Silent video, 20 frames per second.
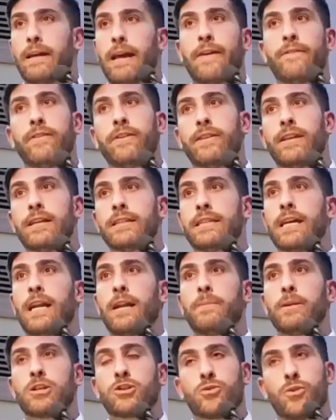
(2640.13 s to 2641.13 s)
it's got
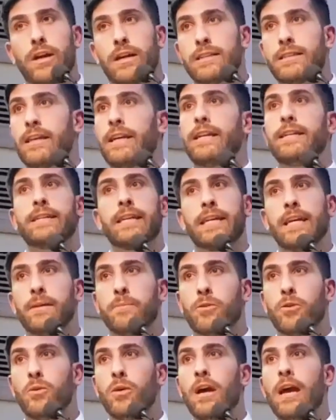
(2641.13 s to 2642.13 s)
everything's got to be
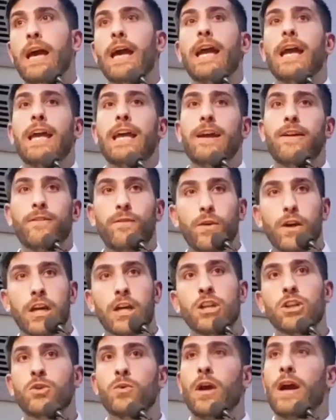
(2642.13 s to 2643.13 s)
translated to Hebrew. If
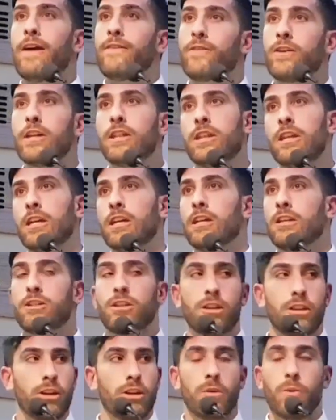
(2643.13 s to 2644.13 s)
we can do
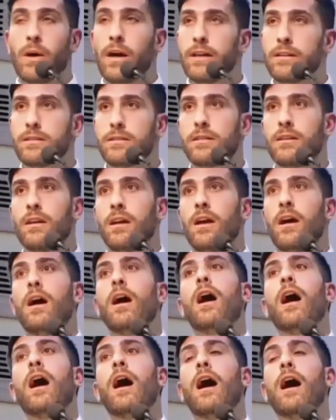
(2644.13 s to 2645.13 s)
everything into the
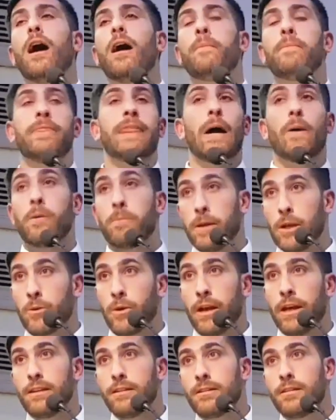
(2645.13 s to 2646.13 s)
U.S., um,
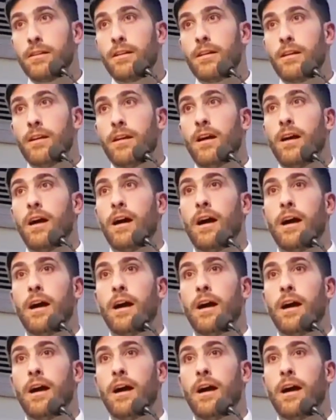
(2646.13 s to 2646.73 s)
that would be great.